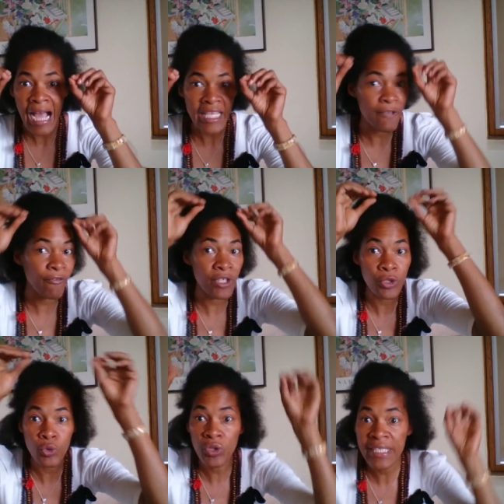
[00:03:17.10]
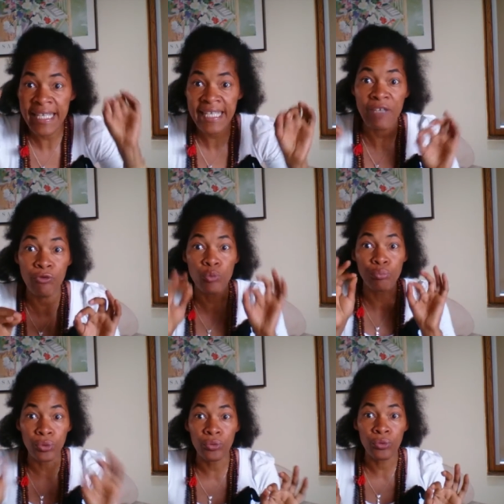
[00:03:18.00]
if you, they give you
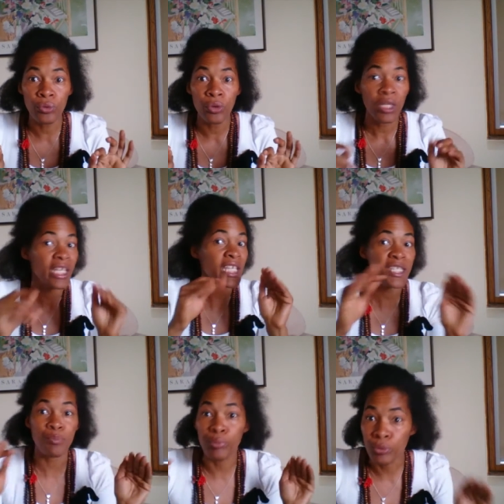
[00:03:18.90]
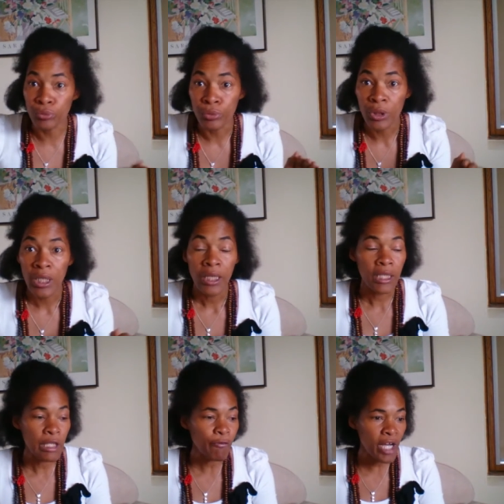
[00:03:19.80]
blue it's blue
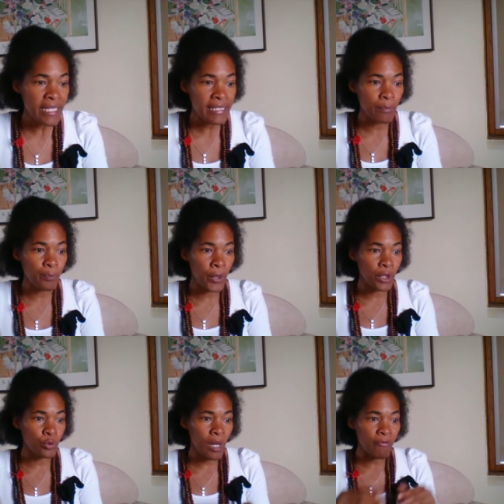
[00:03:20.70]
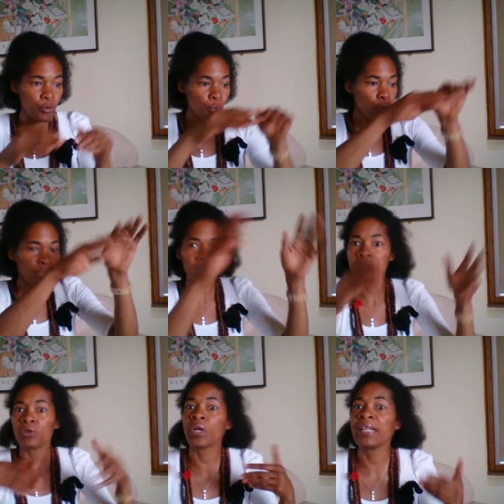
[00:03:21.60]
if for example you have to look
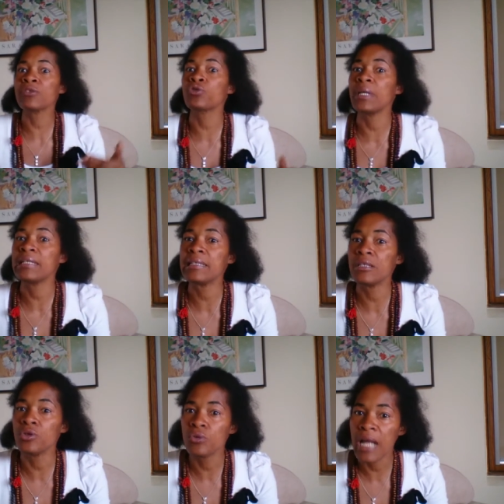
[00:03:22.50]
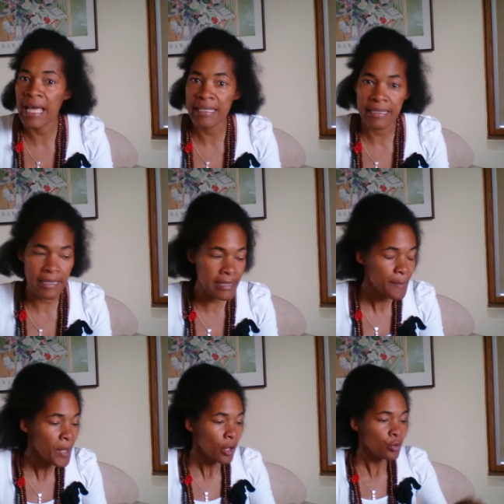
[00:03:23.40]
you can train you like this
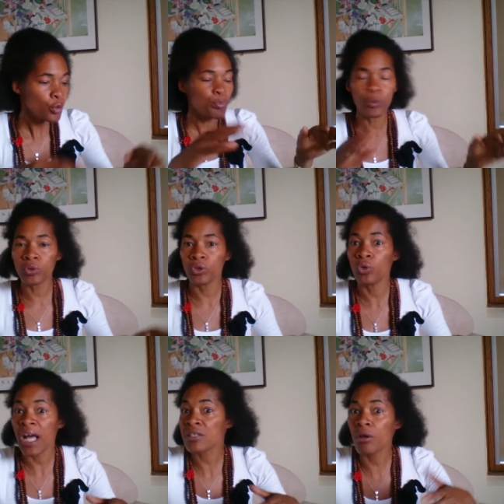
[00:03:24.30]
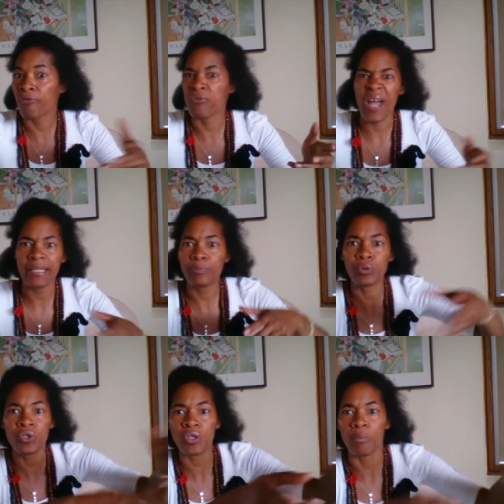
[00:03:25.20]
you put you ask your friend
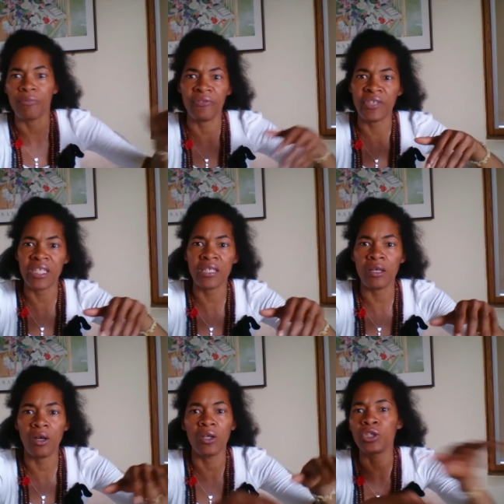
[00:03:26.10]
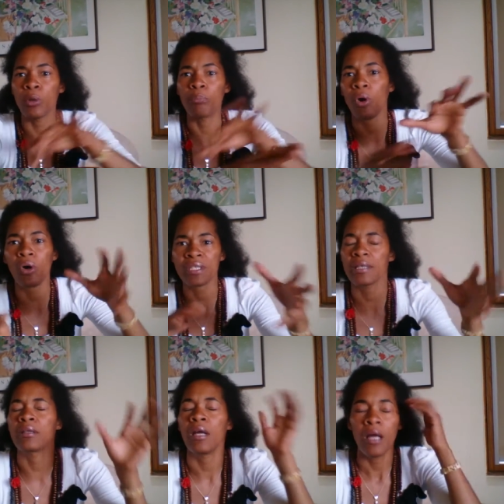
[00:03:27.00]
put something uh, in a box
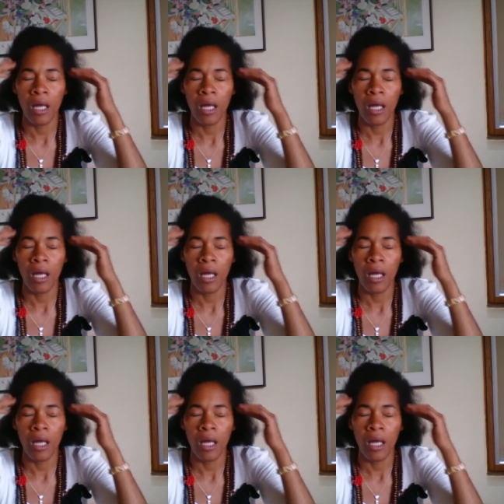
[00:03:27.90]
and